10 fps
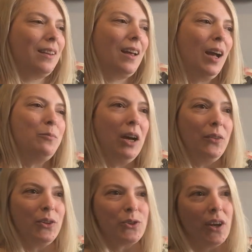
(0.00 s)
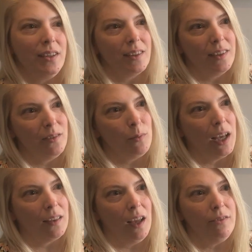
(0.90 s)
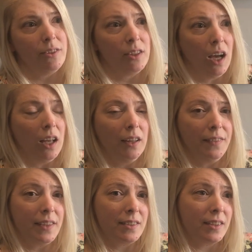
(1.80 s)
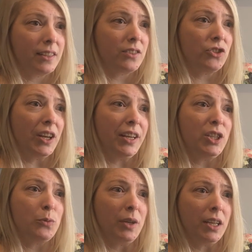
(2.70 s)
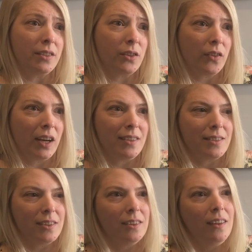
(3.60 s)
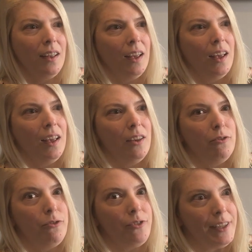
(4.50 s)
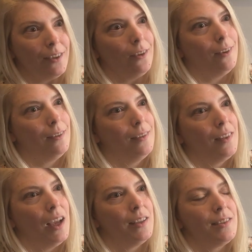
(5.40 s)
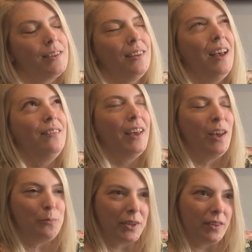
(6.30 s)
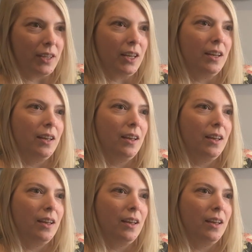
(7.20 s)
I'm out there trying to live my life and not let these things change me, so that I still feel, I still have empathy.